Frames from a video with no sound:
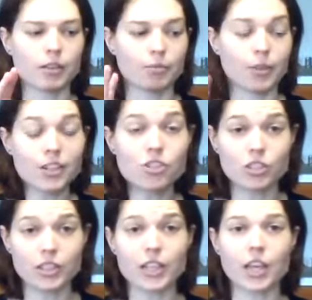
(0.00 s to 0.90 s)

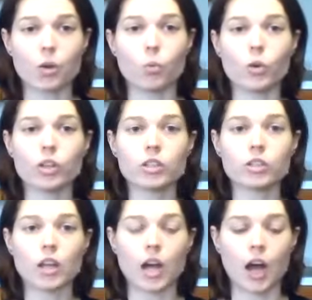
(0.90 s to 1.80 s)
eventually it
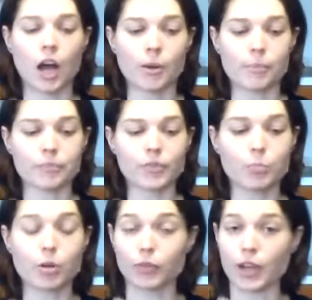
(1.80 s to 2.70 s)
will
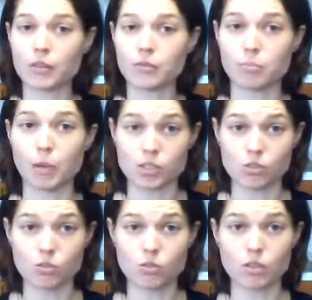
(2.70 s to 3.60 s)
prevent
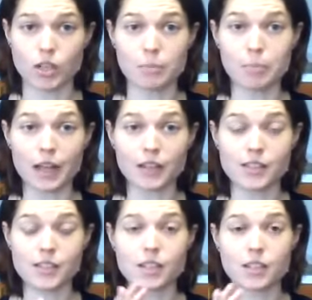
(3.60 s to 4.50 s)
muscle
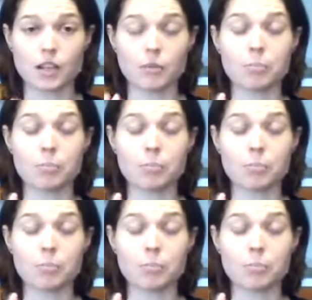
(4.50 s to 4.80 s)
imbalances,